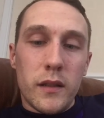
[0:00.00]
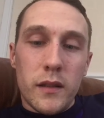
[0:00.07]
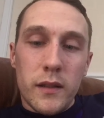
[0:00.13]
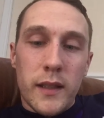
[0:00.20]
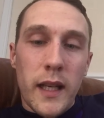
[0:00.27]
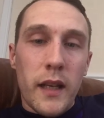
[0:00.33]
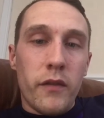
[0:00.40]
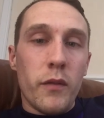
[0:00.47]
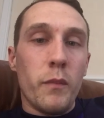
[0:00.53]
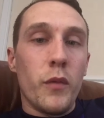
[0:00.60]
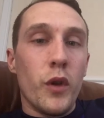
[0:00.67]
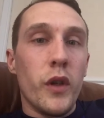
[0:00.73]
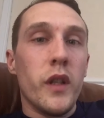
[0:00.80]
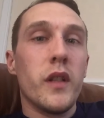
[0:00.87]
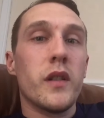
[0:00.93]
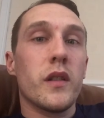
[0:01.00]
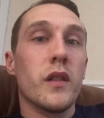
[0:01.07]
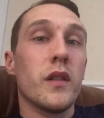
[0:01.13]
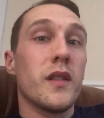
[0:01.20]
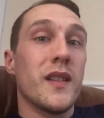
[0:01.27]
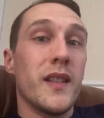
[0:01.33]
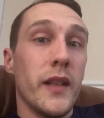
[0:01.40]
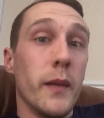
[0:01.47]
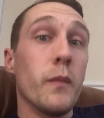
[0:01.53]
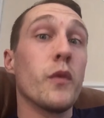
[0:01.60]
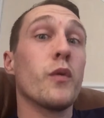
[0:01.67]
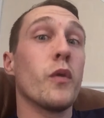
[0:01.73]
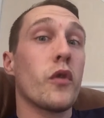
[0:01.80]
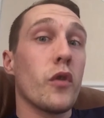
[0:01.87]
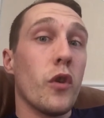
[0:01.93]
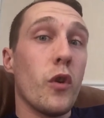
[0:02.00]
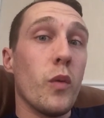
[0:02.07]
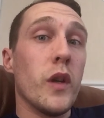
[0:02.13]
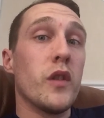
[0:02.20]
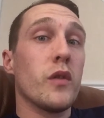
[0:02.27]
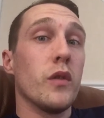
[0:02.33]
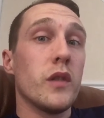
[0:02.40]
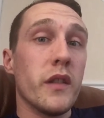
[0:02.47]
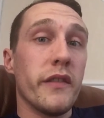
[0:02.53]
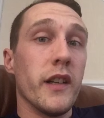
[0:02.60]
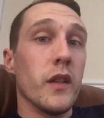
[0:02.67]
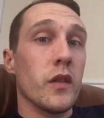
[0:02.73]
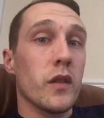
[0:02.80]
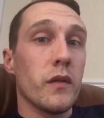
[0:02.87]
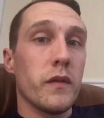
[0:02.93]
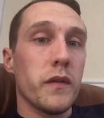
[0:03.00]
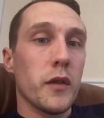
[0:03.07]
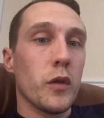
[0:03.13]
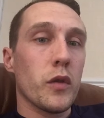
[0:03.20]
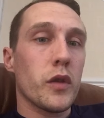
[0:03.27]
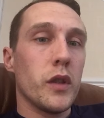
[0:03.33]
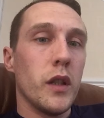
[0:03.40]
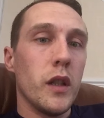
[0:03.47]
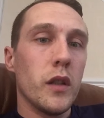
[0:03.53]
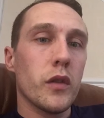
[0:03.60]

David Moyes' teams was always good defensive for us.